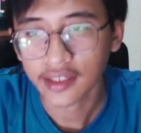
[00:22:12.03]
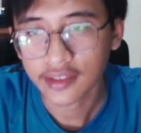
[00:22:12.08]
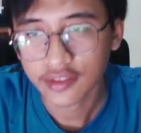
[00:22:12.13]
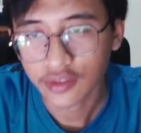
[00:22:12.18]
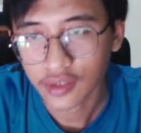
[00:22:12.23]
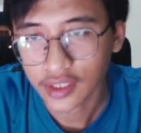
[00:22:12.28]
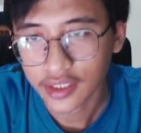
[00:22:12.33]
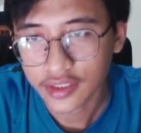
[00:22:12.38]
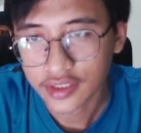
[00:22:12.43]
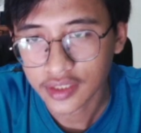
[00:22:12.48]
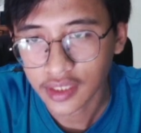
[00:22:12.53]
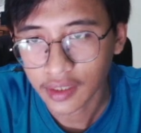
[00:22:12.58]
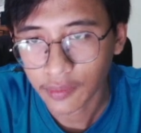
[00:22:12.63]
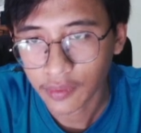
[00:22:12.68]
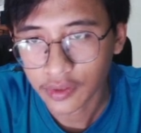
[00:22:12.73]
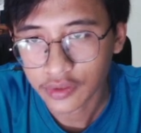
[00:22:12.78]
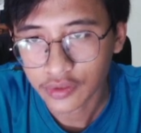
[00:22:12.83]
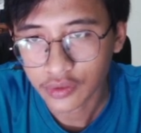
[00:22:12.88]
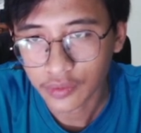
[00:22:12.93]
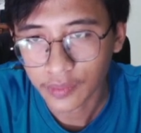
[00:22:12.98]
So let's say I
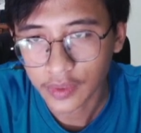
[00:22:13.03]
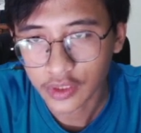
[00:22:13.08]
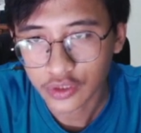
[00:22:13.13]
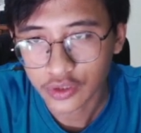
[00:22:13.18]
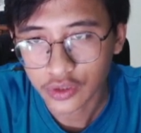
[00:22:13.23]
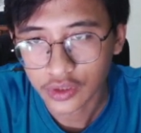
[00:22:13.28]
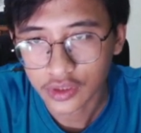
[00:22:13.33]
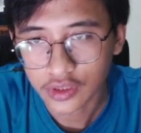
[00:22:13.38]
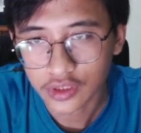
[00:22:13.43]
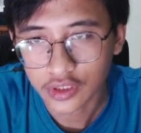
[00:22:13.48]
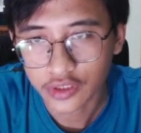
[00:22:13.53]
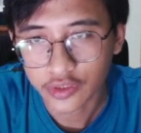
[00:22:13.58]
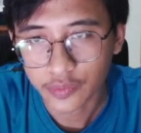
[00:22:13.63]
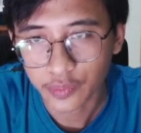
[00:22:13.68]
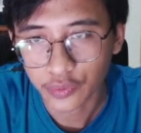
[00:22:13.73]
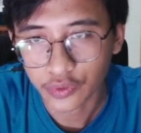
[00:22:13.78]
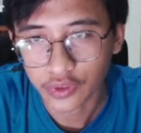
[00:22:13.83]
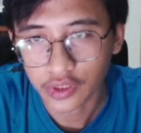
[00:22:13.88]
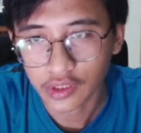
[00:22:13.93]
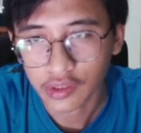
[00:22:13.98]
want to make sure just
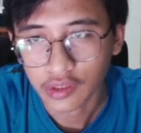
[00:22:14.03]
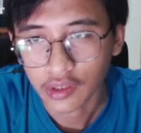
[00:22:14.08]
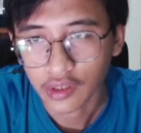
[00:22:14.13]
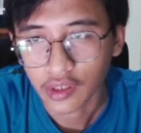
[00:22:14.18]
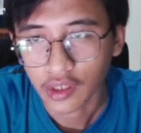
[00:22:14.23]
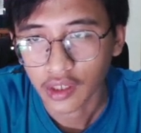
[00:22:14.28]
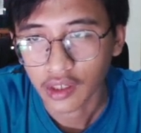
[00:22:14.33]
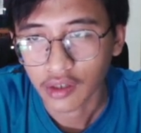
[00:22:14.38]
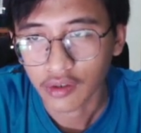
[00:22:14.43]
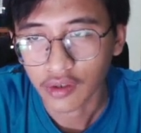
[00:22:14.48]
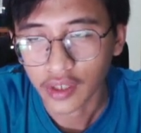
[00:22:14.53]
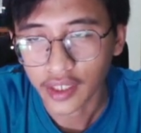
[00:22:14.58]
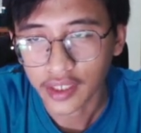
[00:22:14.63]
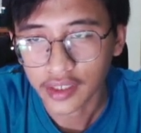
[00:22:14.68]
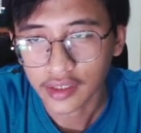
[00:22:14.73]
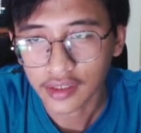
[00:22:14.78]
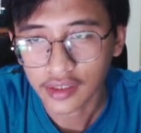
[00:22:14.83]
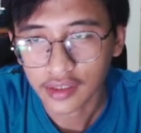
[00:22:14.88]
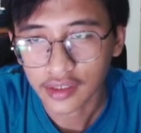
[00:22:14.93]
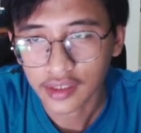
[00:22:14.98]
put it right
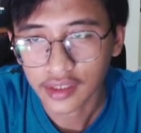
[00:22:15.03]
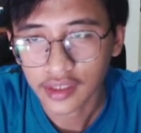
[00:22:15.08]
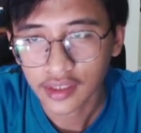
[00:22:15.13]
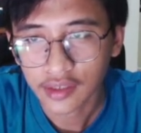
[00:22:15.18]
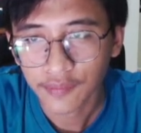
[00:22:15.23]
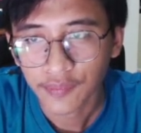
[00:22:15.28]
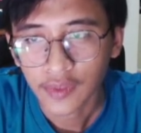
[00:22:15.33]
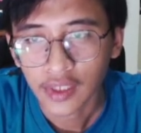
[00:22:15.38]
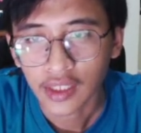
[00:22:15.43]
here.